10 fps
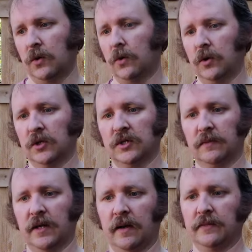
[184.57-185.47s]
or
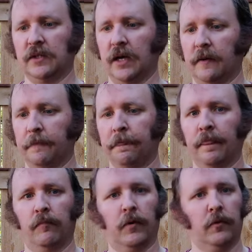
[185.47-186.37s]
sometimes
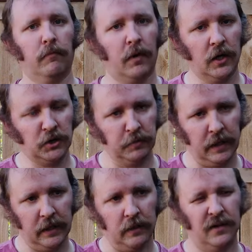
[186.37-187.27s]
burnt
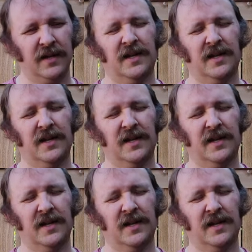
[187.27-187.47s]
marshmallow.